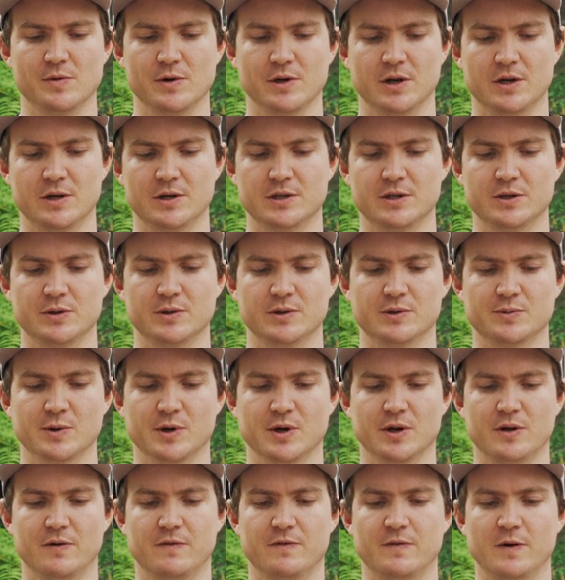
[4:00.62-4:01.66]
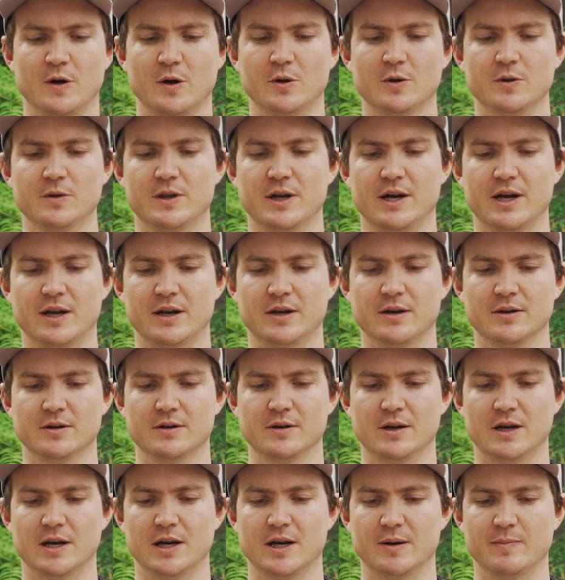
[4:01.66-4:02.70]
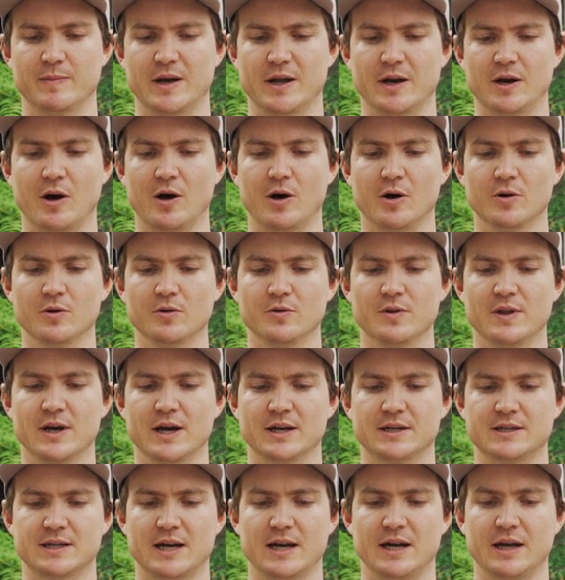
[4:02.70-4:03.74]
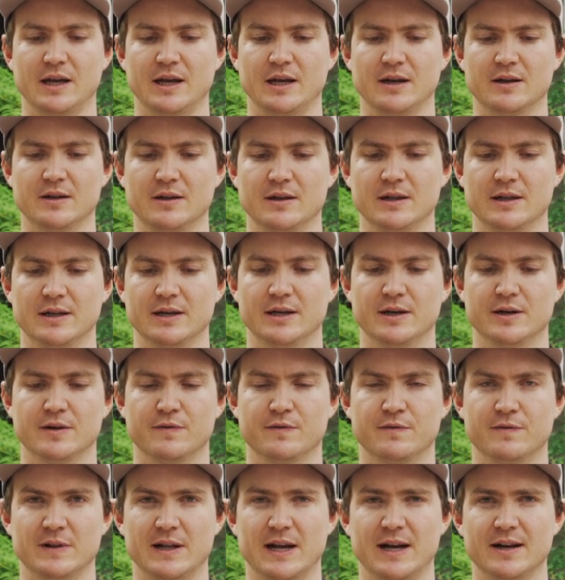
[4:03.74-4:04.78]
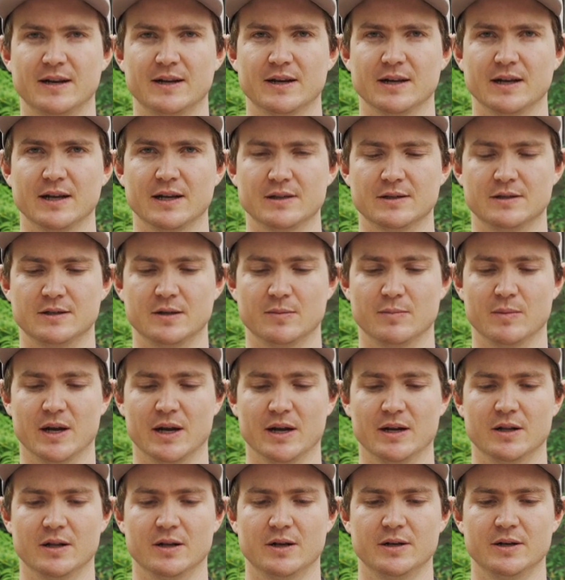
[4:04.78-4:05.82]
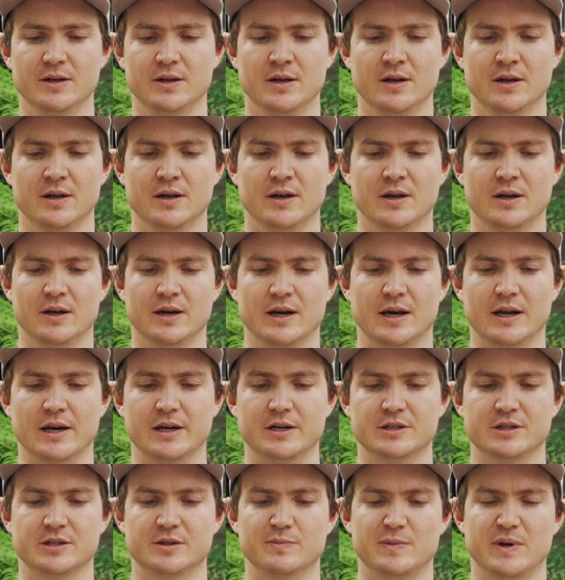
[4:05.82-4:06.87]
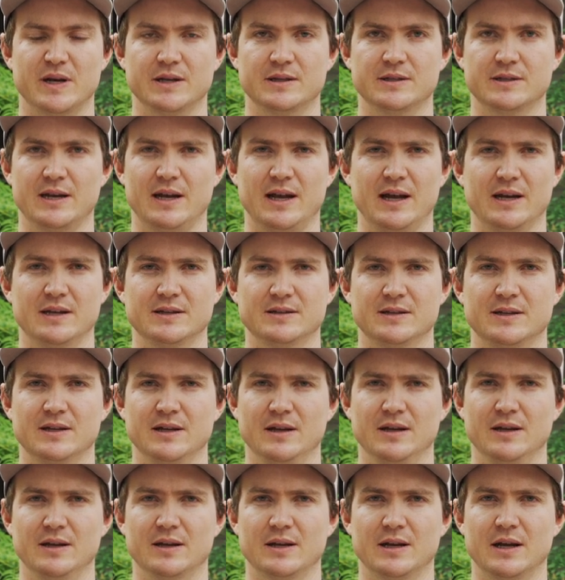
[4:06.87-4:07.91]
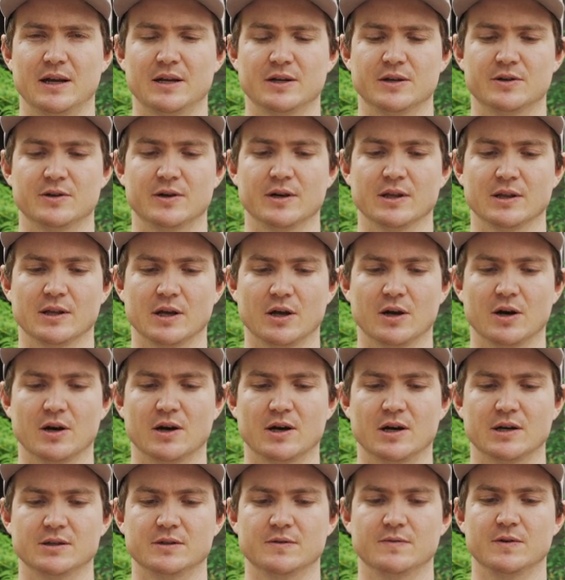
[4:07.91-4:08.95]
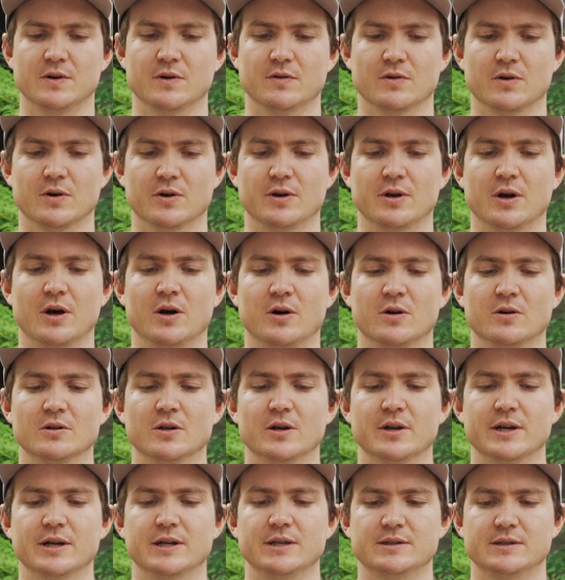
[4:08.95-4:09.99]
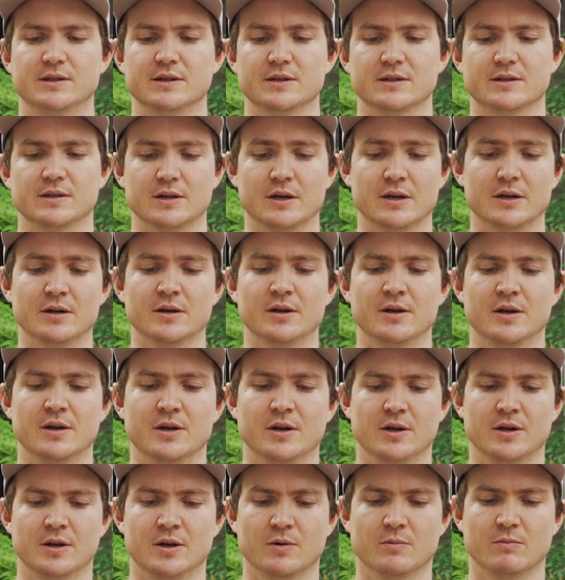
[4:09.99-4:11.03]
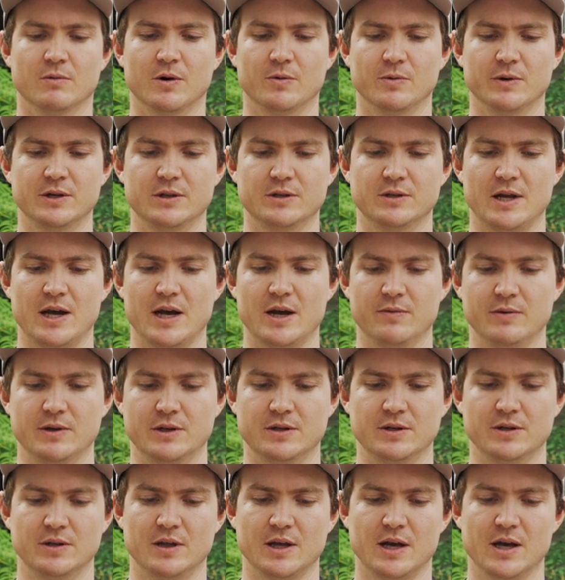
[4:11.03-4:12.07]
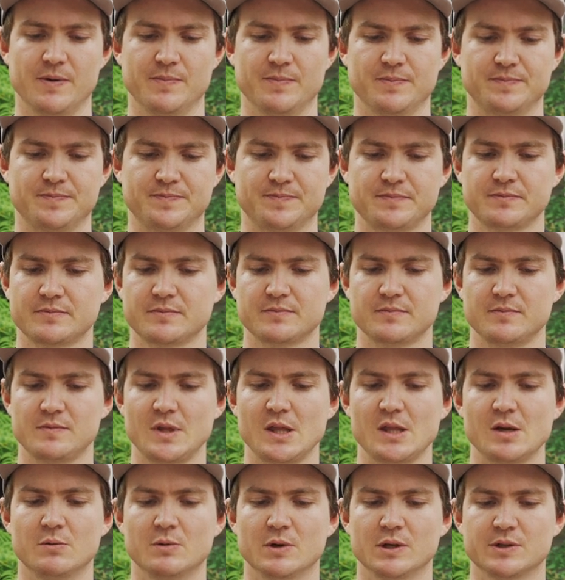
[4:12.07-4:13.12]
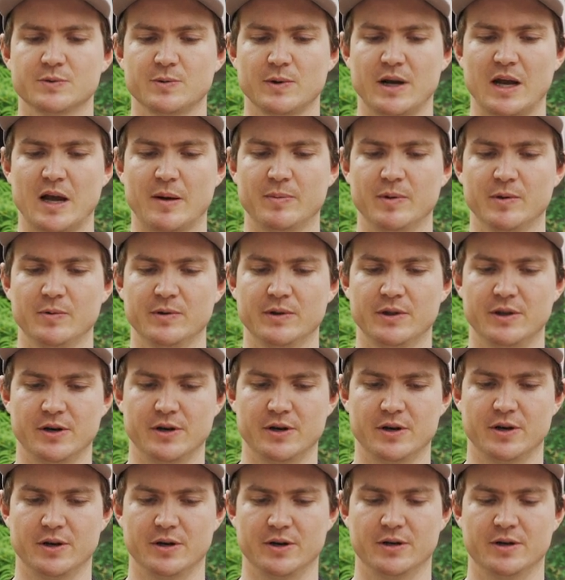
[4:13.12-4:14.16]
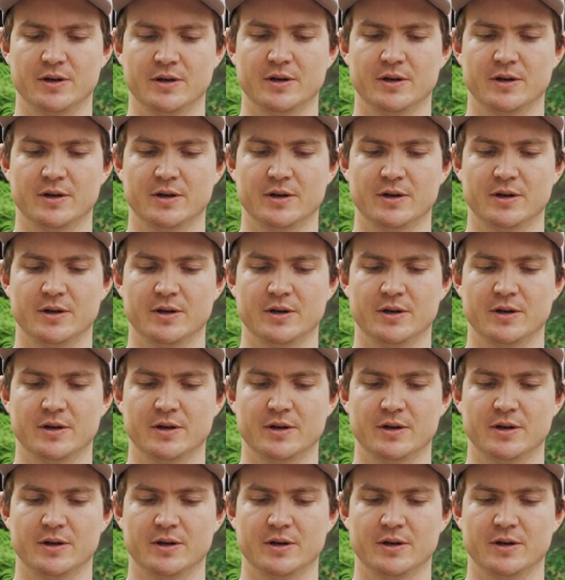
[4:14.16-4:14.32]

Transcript: we're going to do is we're going to fold that and hold that tag end of the leader flat against your main line, and it just makes exiting and entering the guides of your rod a whole lot easier. So how we do that, once we're happy with the knot